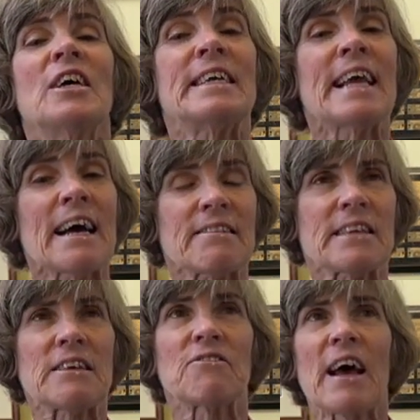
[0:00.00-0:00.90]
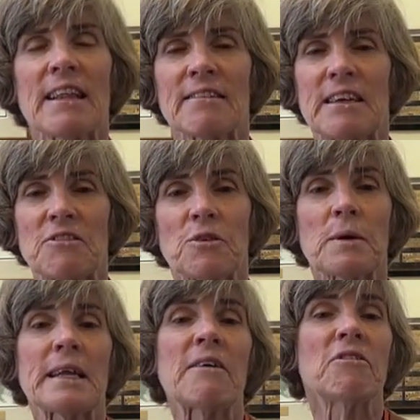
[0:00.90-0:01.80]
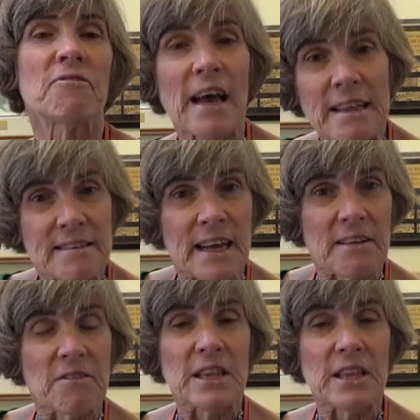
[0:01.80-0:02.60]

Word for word: Yes, it's Valentine. So we're going to have a Valentine